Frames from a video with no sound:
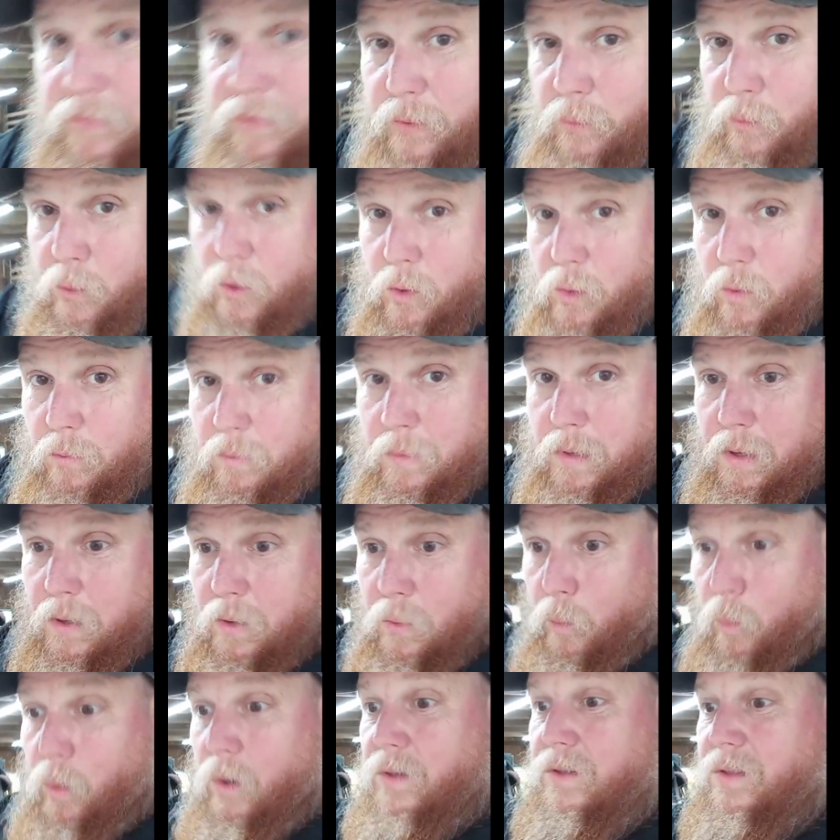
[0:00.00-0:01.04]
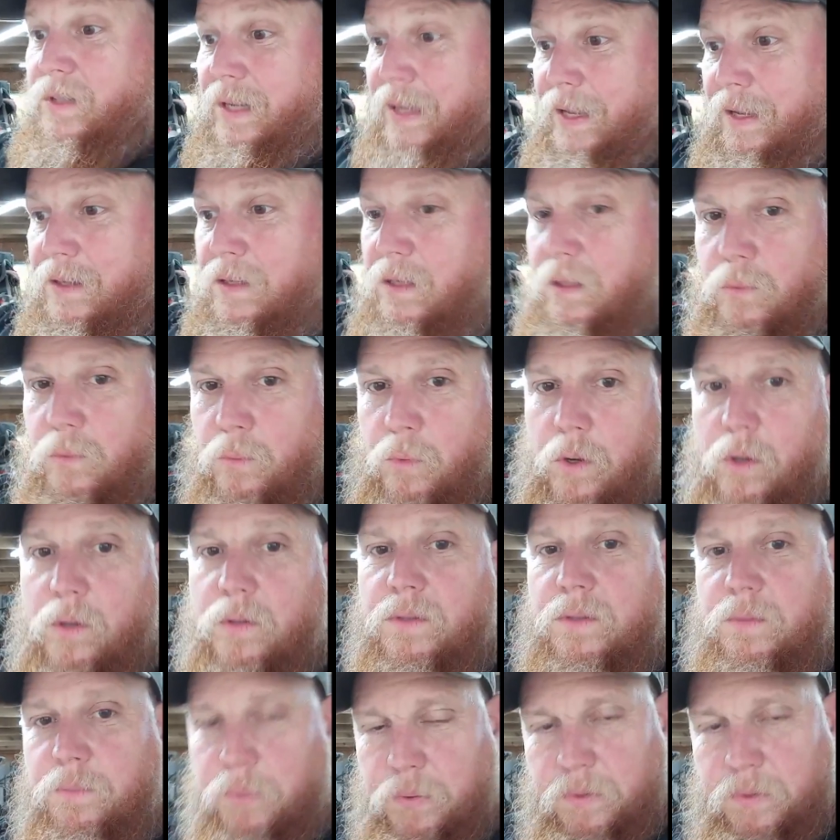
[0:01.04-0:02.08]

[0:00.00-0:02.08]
of the room was to get to the walls to